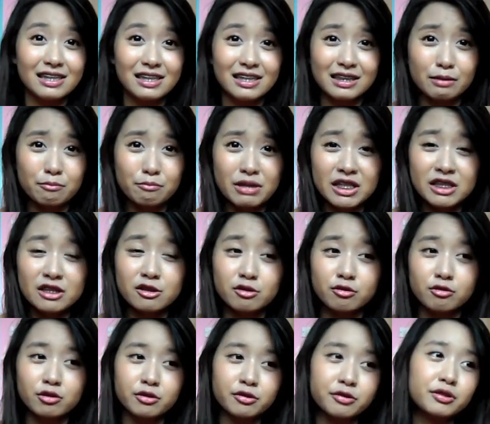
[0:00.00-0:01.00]
determined
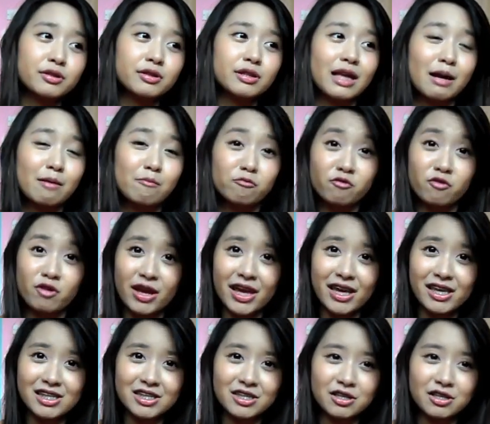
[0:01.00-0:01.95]
to lose some weight,